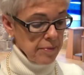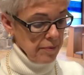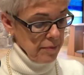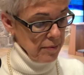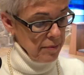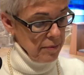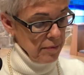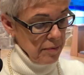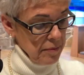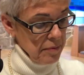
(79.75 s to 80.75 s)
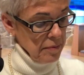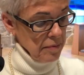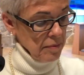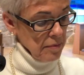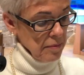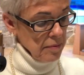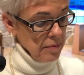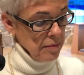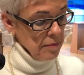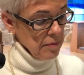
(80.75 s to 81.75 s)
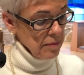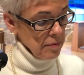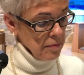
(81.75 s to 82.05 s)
No one is speaking in this clip.